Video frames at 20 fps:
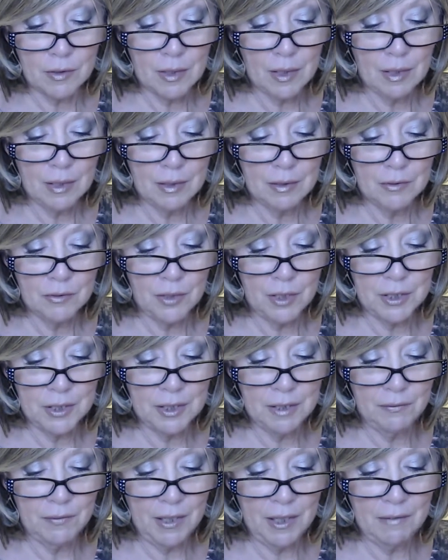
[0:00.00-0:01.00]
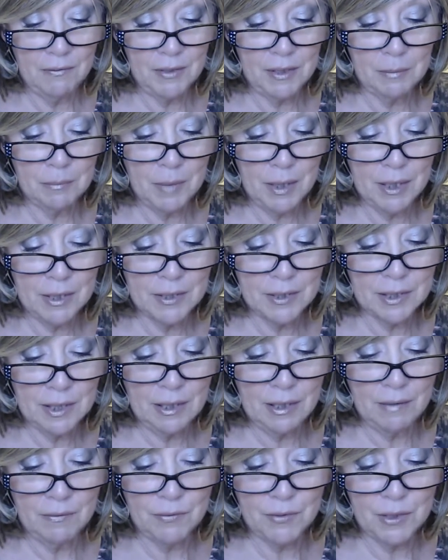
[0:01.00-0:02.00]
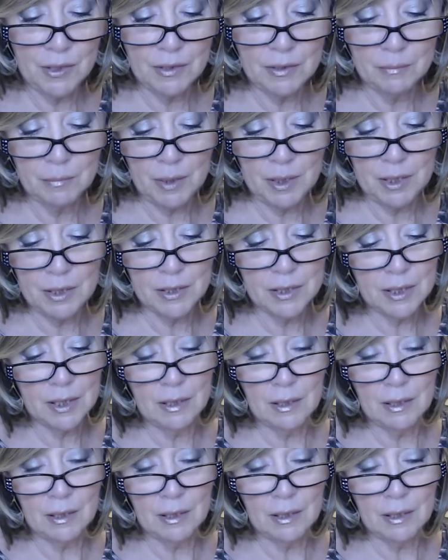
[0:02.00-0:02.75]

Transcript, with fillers: I'm trying to see if I have any mask left, but it's